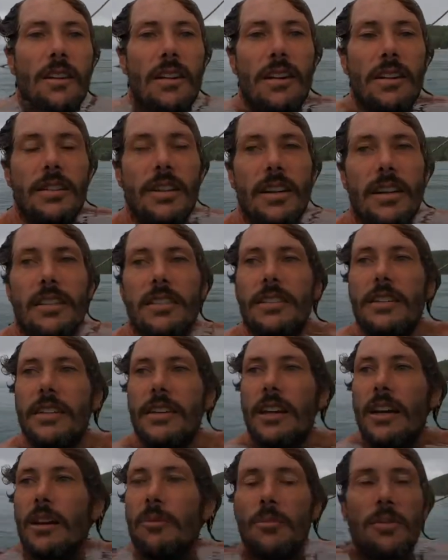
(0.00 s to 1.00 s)
well, I'm gonna
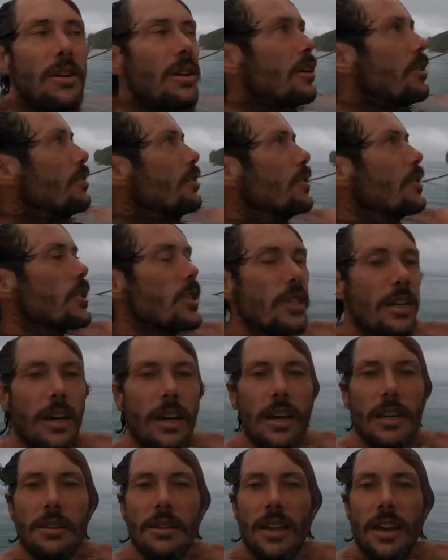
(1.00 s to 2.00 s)
clean up, go
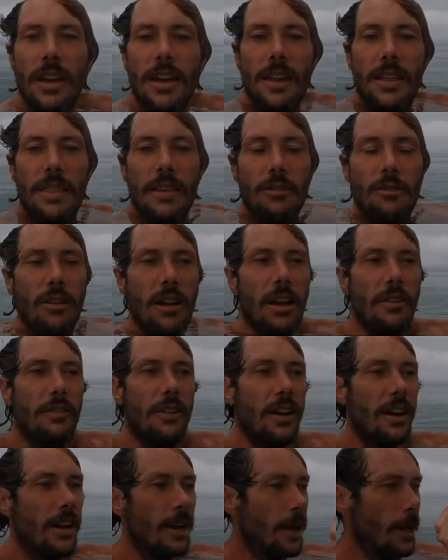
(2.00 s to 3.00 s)
inside. I think we'll
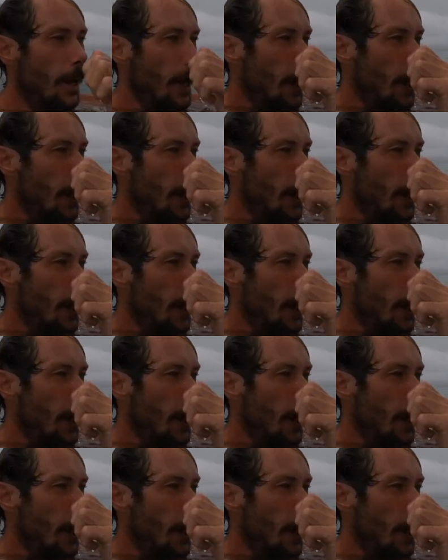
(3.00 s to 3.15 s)
have a